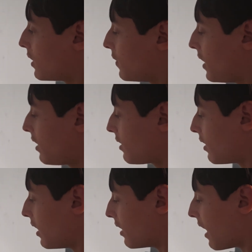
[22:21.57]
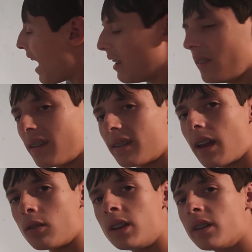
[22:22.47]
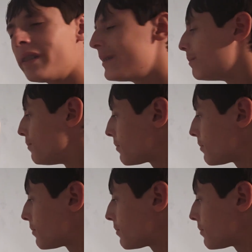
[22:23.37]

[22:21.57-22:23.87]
rid of this and add this down here.